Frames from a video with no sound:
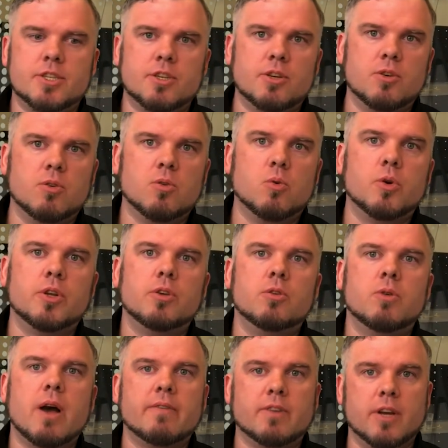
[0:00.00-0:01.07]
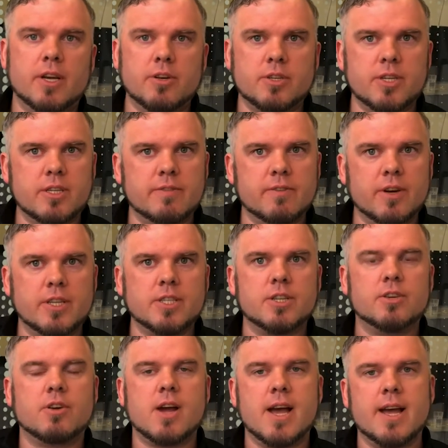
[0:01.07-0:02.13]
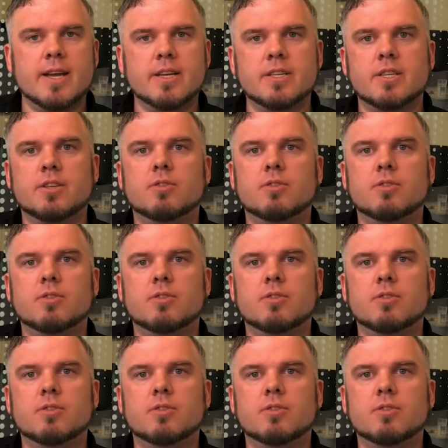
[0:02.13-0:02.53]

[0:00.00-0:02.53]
when you have an IoT device in your hand,